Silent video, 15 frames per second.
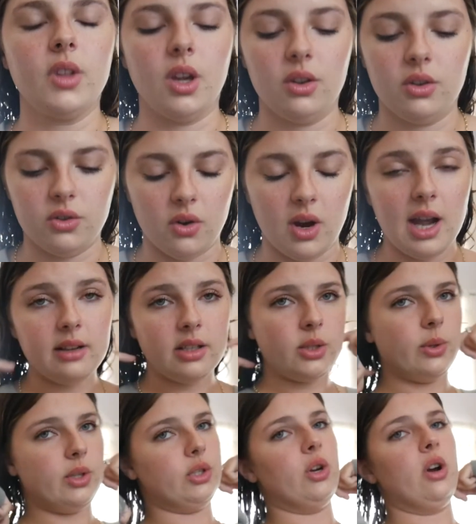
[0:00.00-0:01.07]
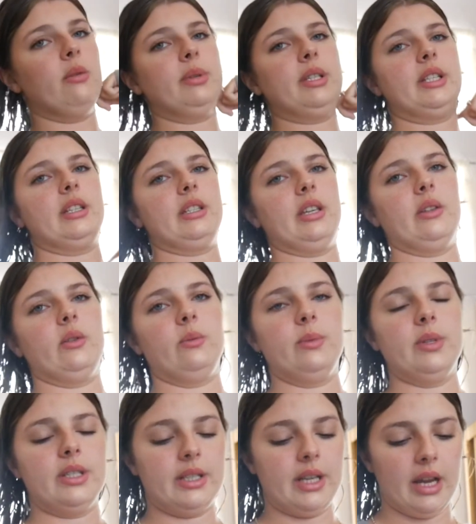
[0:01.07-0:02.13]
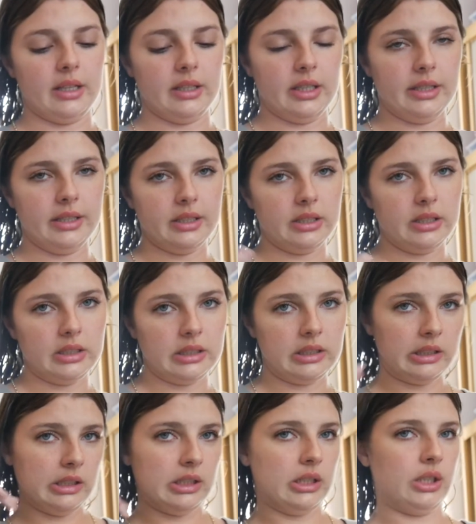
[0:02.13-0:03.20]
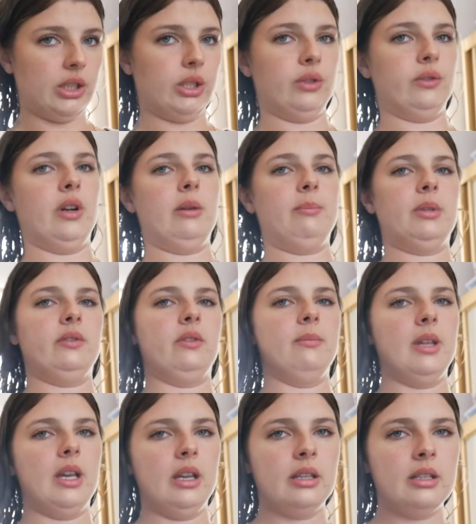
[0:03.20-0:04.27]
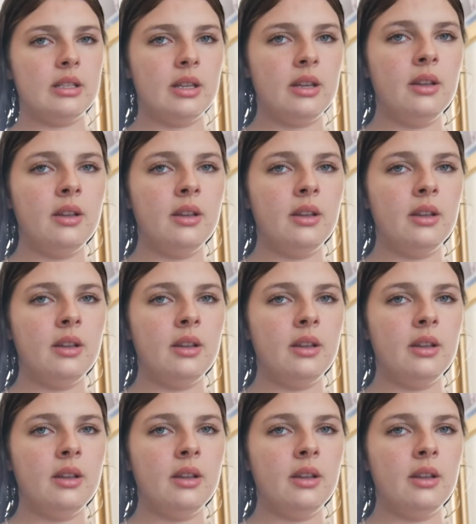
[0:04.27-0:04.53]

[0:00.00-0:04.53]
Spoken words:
So I had to switch tops because the other one was getting like trips from this.